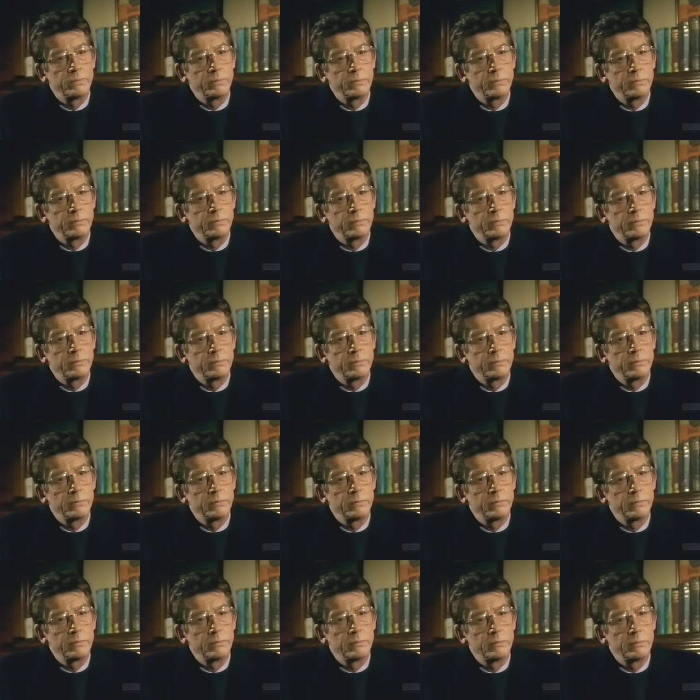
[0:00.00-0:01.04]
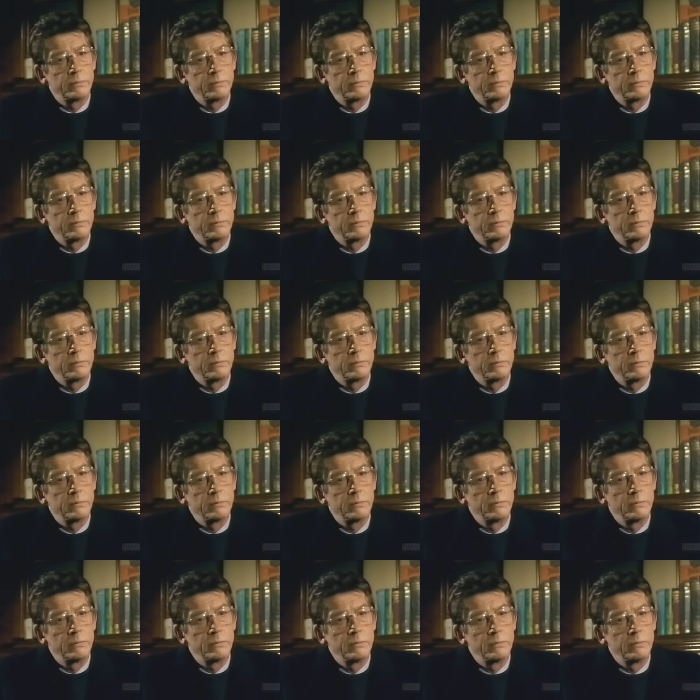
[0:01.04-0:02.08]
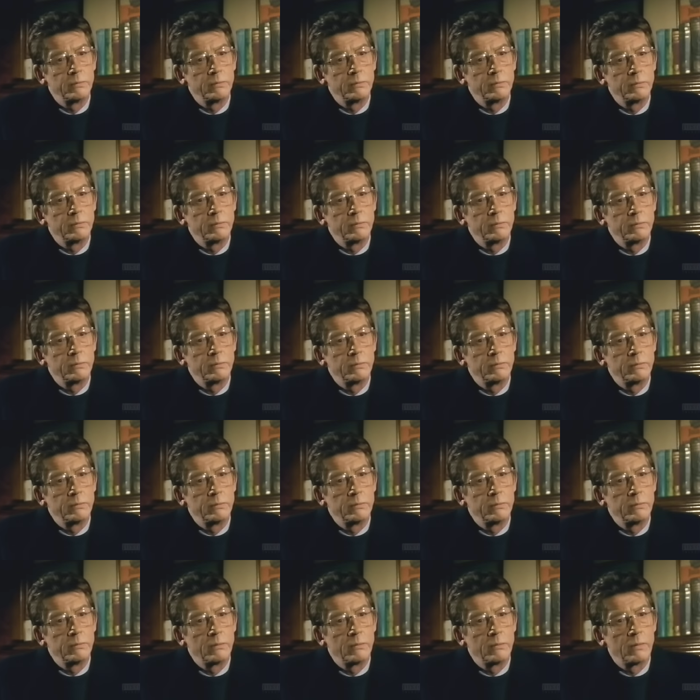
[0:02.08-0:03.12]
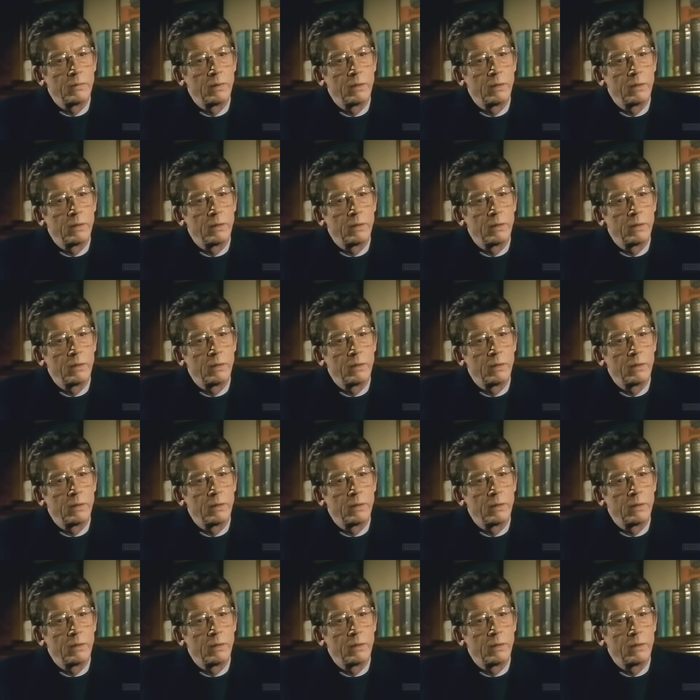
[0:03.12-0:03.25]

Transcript: No one is speaking in this clip.